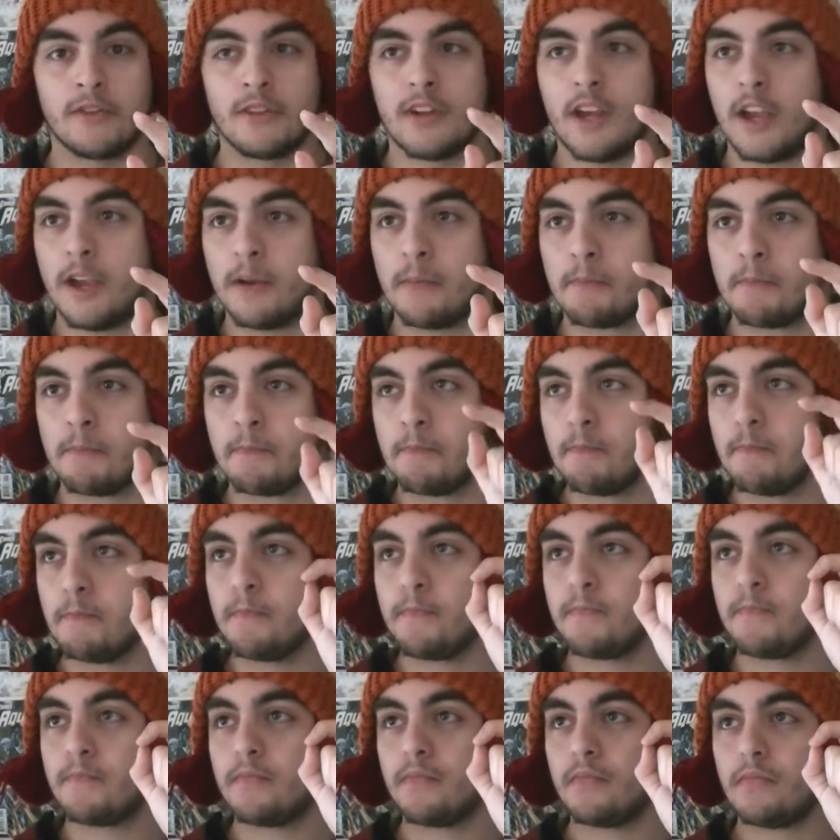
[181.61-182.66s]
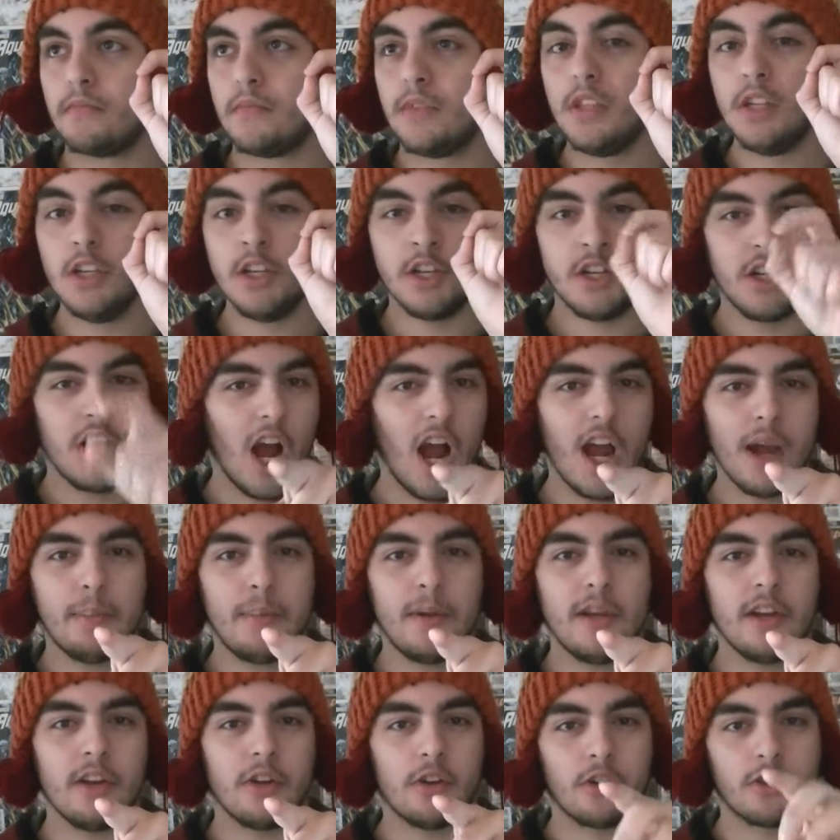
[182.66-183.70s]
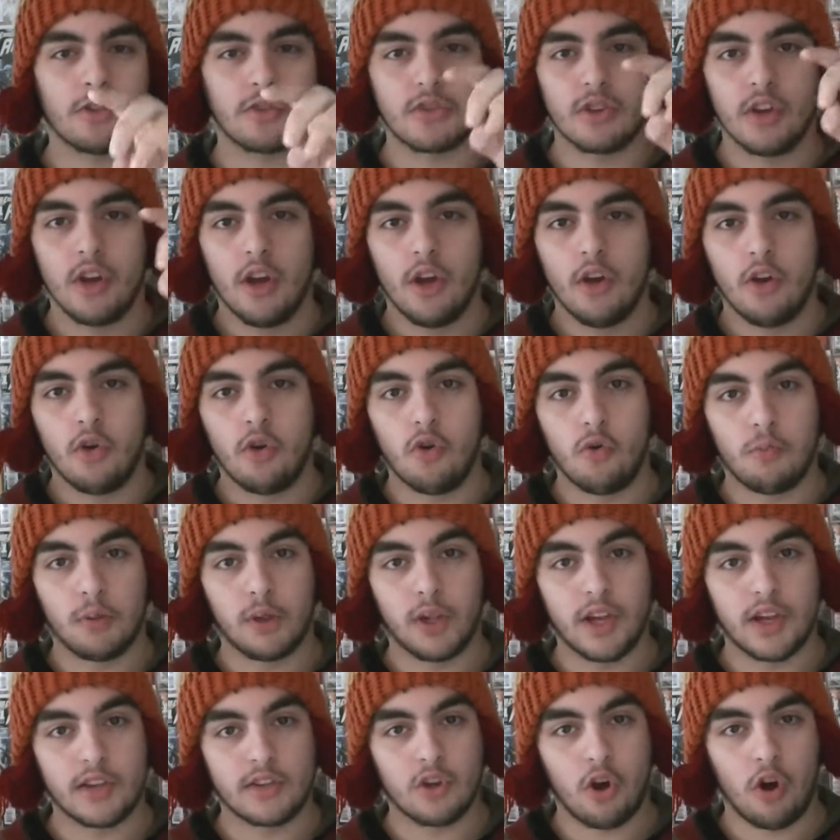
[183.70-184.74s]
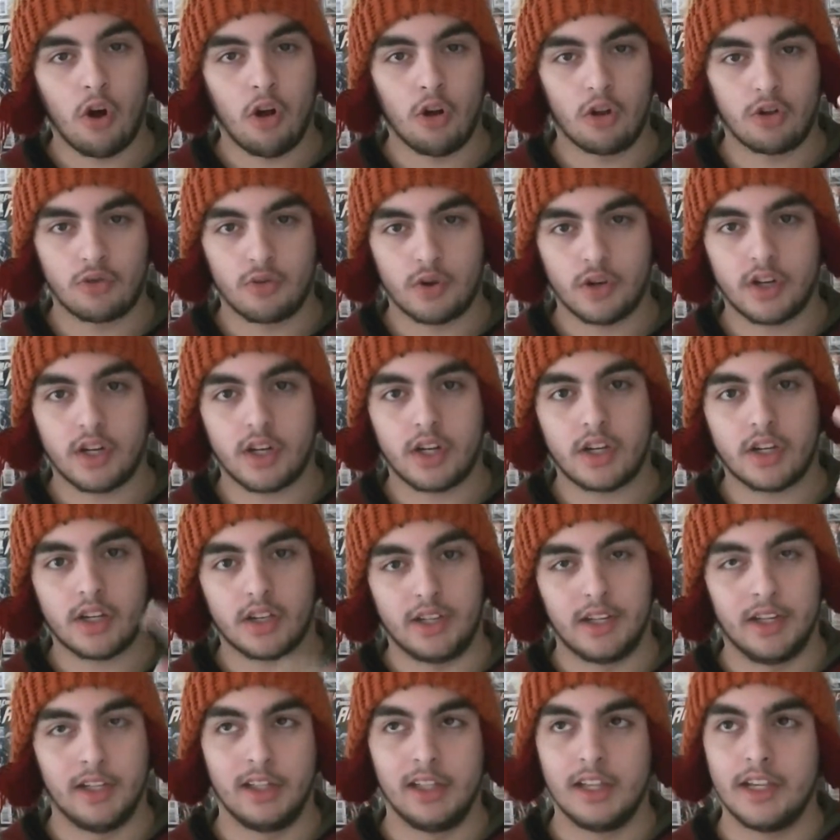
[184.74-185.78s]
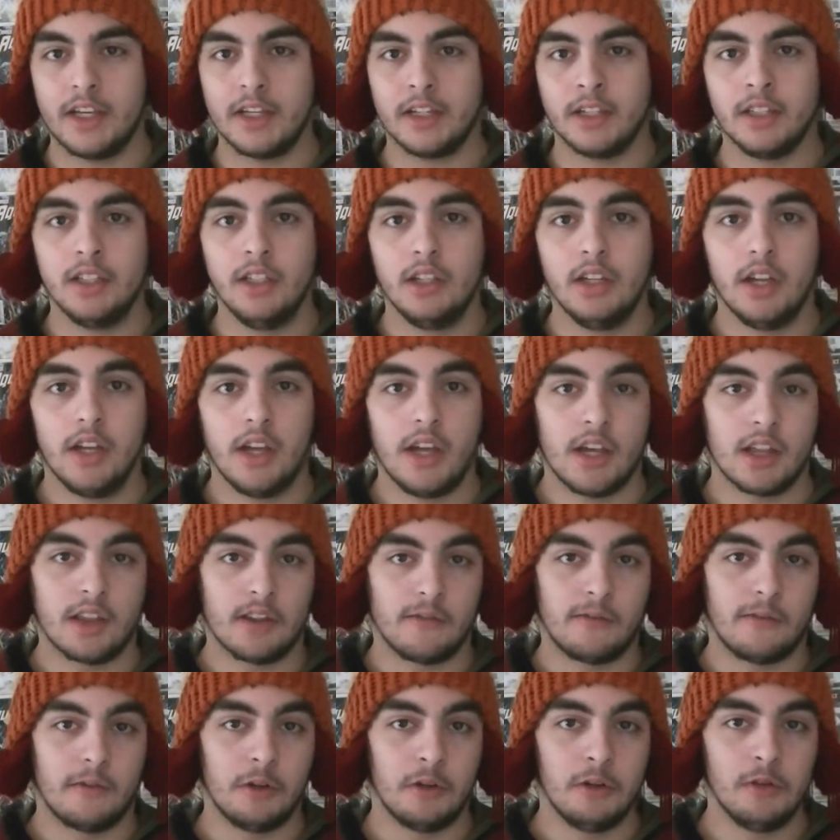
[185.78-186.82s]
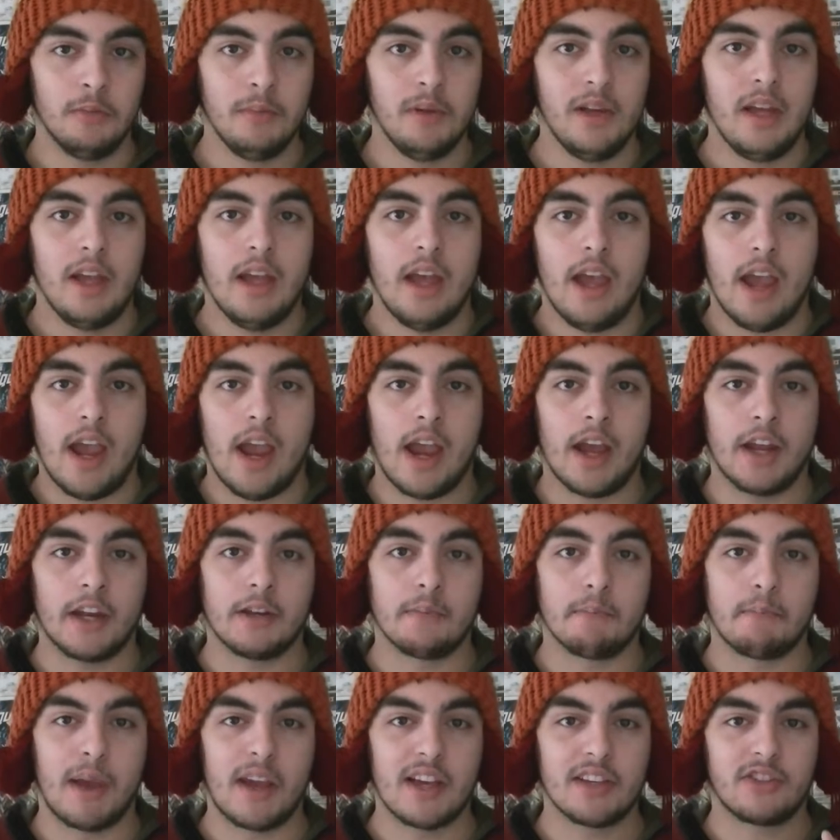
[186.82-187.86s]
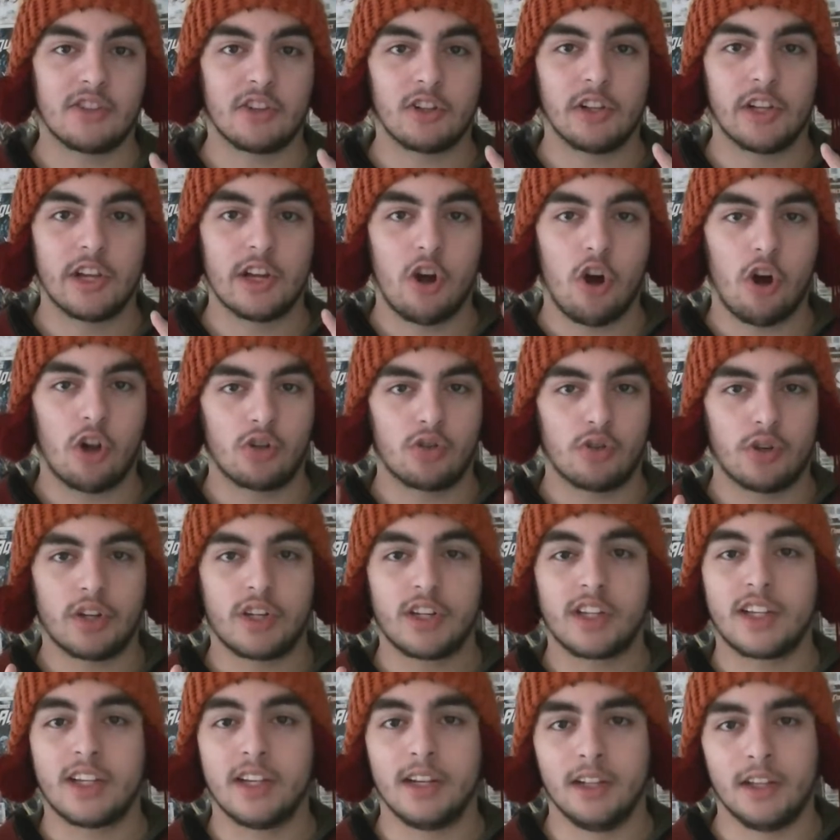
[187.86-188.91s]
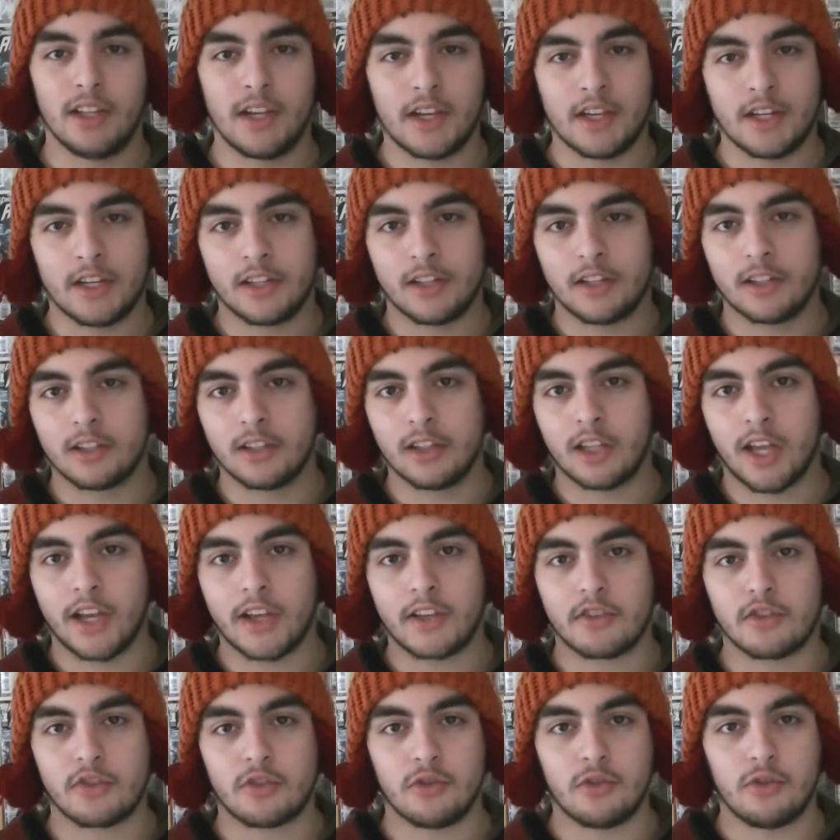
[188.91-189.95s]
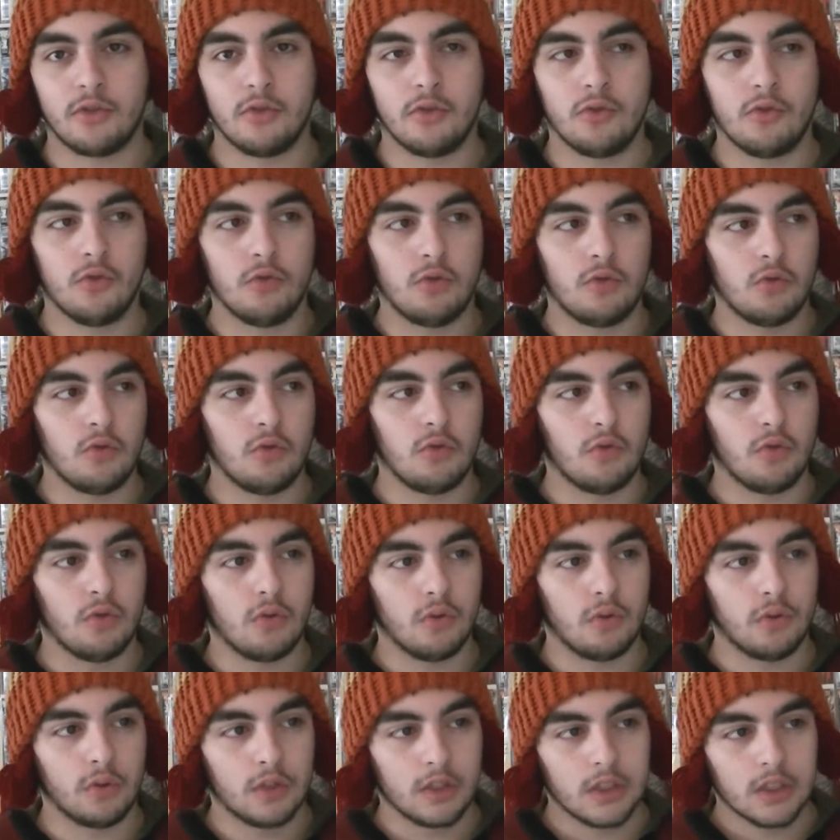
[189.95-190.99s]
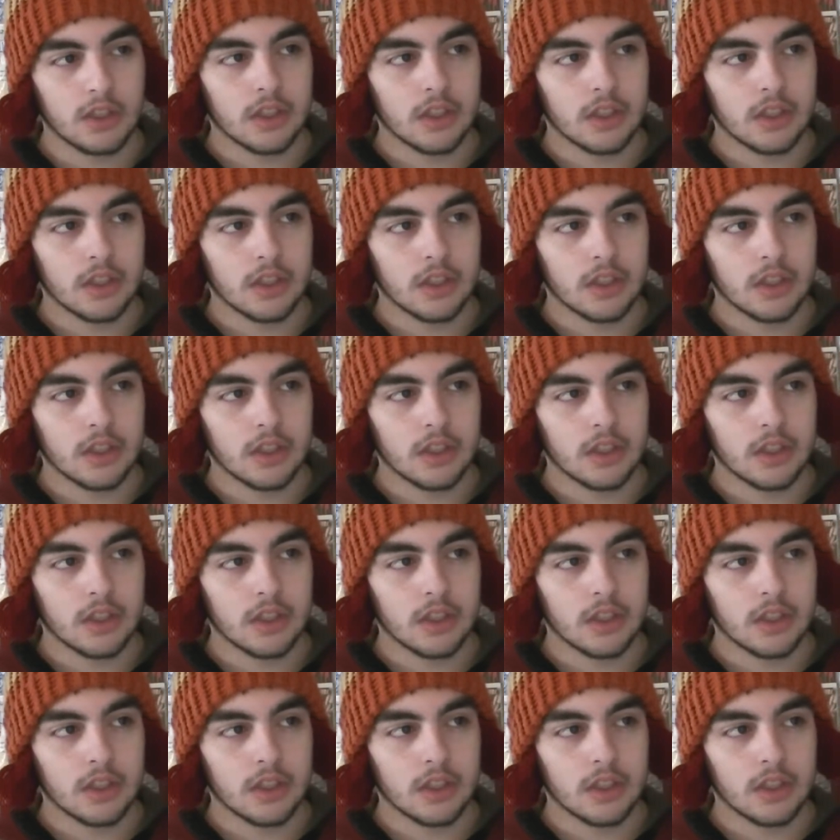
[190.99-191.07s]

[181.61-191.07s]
name, Guy Pearce, who plays Aldrich Killian in the film, and basically Aldrich Killian likes to...